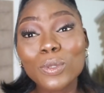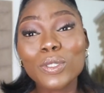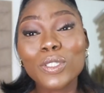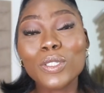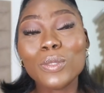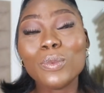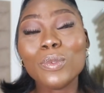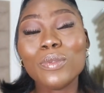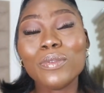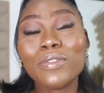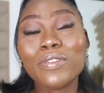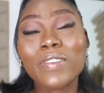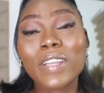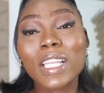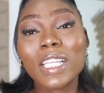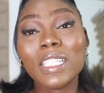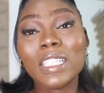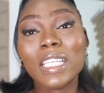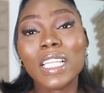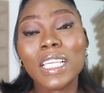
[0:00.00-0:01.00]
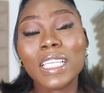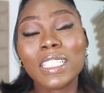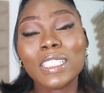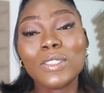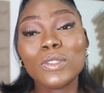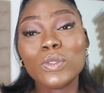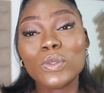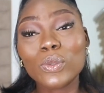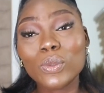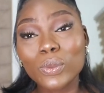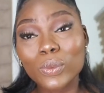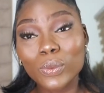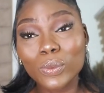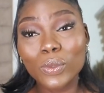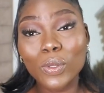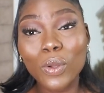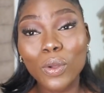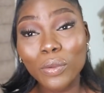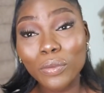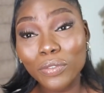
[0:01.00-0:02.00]
you won't find like too
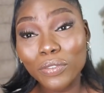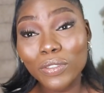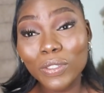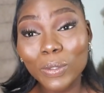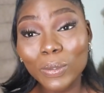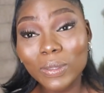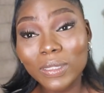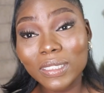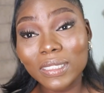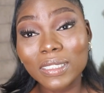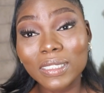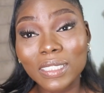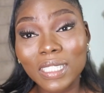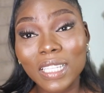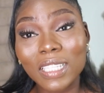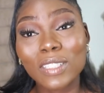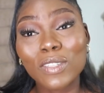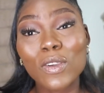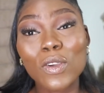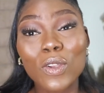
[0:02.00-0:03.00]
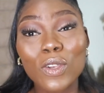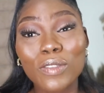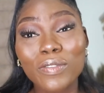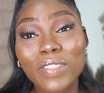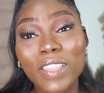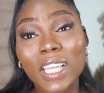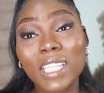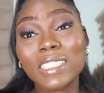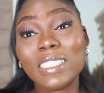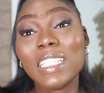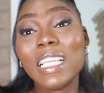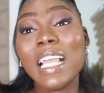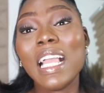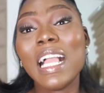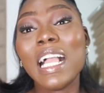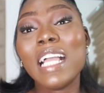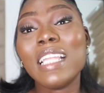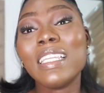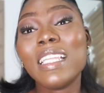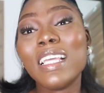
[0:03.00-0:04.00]
confusing and all of that
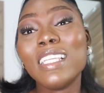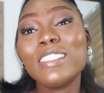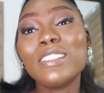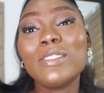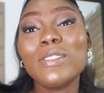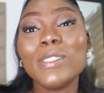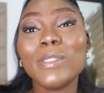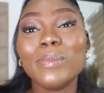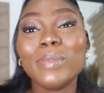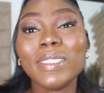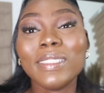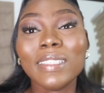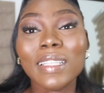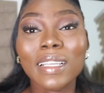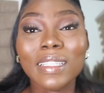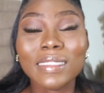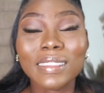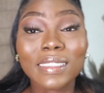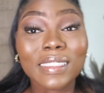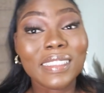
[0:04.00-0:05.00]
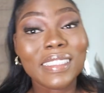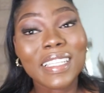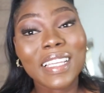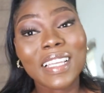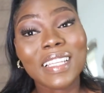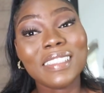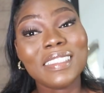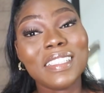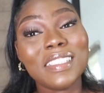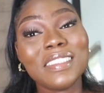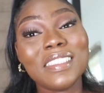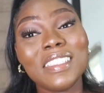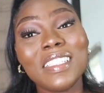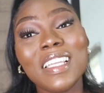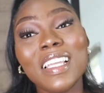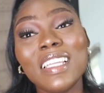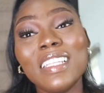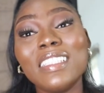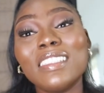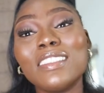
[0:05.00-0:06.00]
and that's going to be tanzania
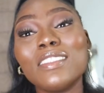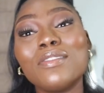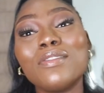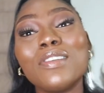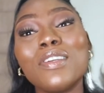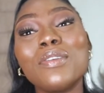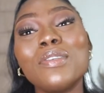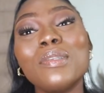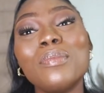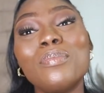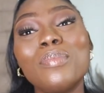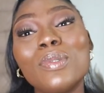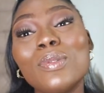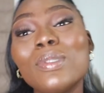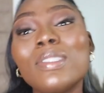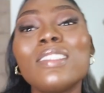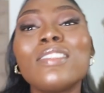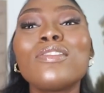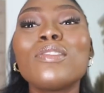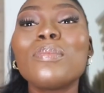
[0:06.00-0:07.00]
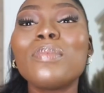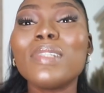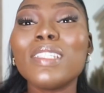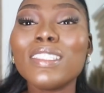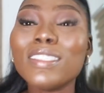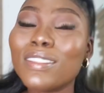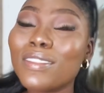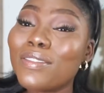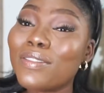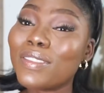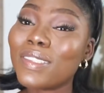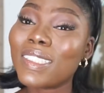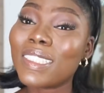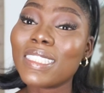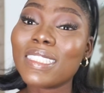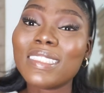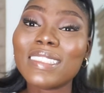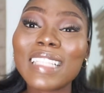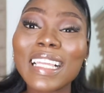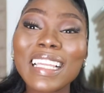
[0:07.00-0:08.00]
tanzania is a very beautiful place to
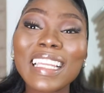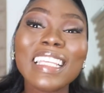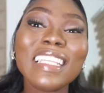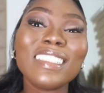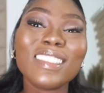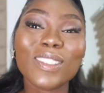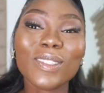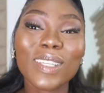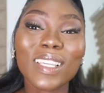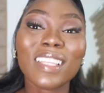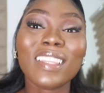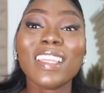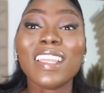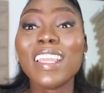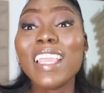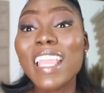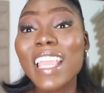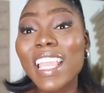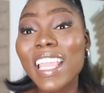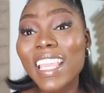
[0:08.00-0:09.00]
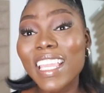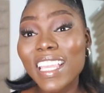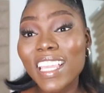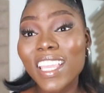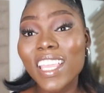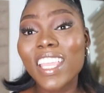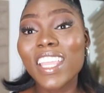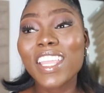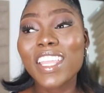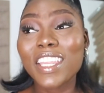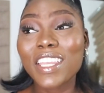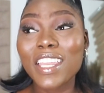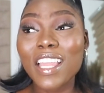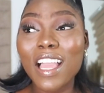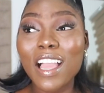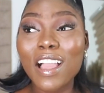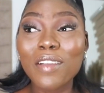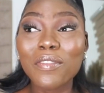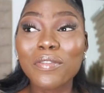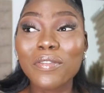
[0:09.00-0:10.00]
visit that is located here in
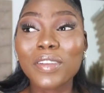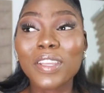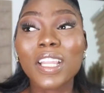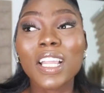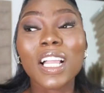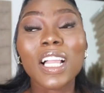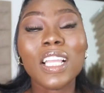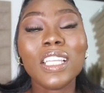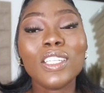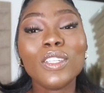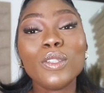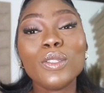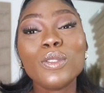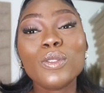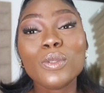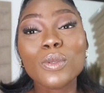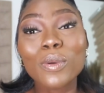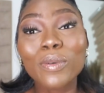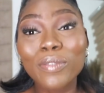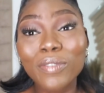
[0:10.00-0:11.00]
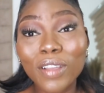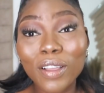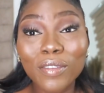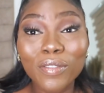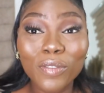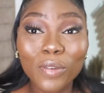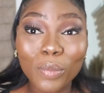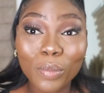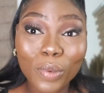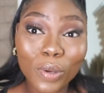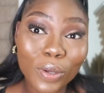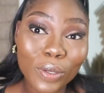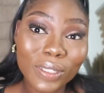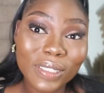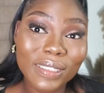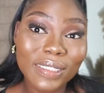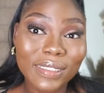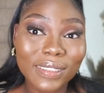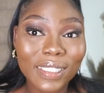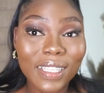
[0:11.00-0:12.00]
africa not so far from
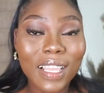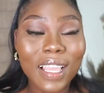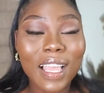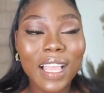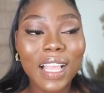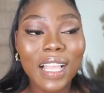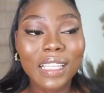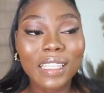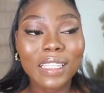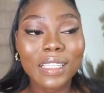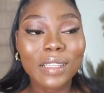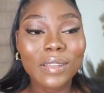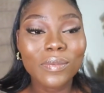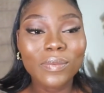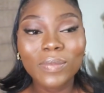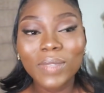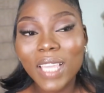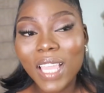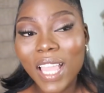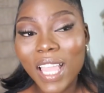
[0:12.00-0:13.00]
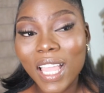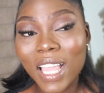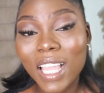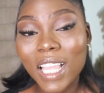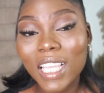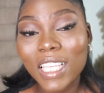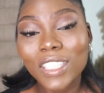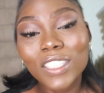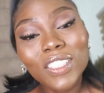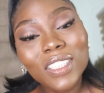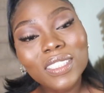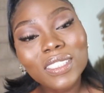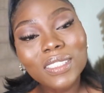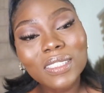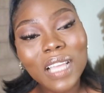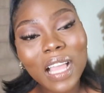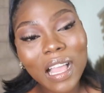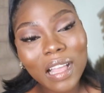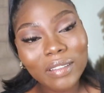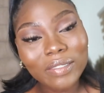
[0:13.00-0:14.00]
us and um, yeah you just need
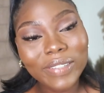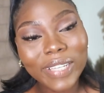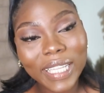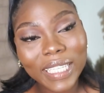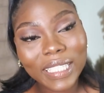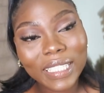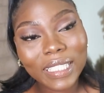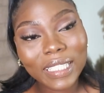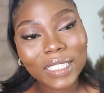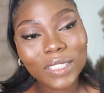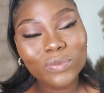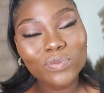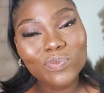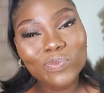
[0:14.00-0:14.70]
to have like